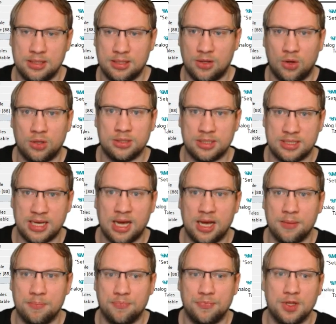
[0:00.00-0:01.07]
all the
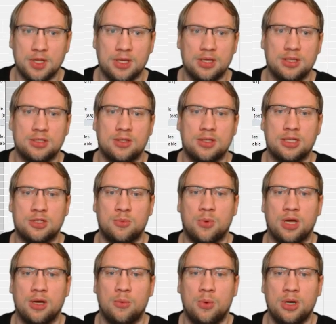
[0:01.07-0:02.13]
time. So that's
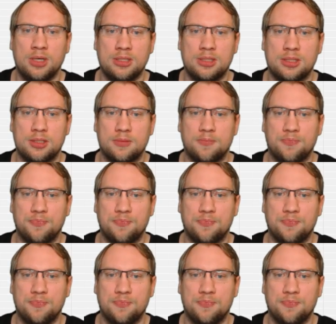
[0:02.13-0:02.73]
what I want.